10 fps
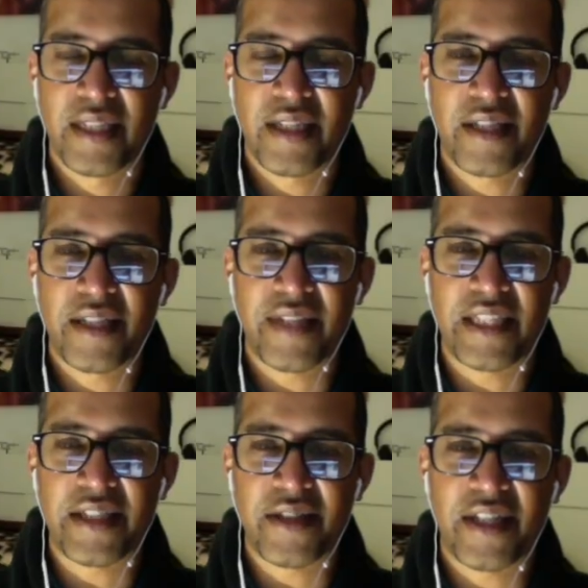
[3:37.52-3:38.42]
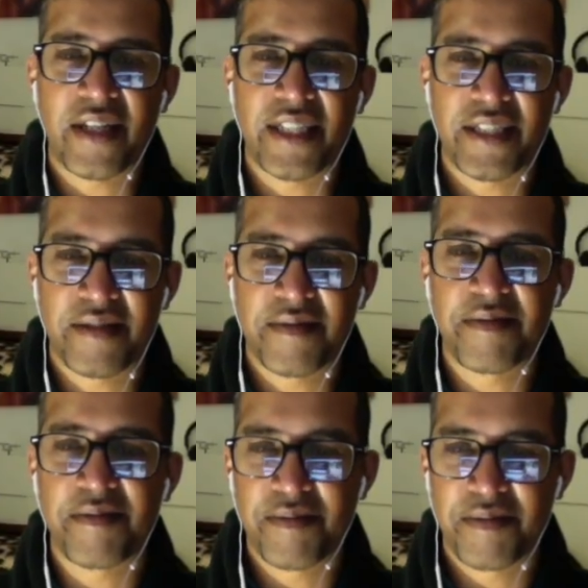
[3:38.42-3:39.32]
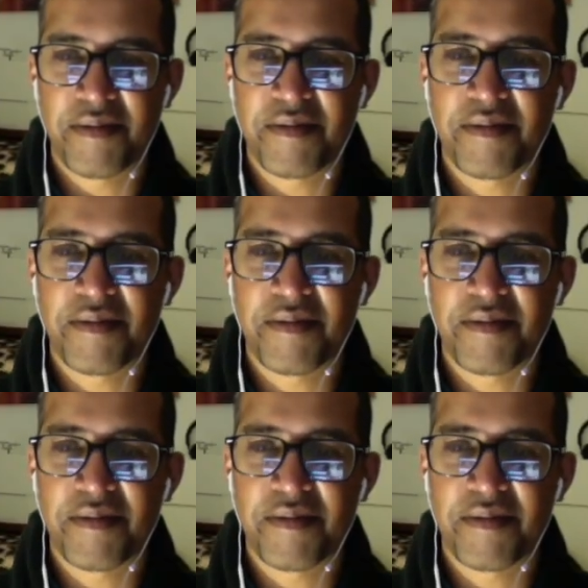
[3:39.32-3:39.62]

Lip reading: I'll give that 7.